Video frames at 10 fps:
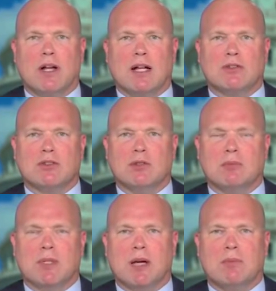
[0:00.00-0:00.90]
not
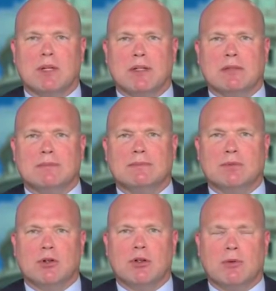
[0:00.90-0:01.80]
scooped up
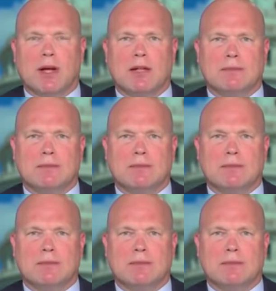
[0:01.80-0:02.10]
during the raid.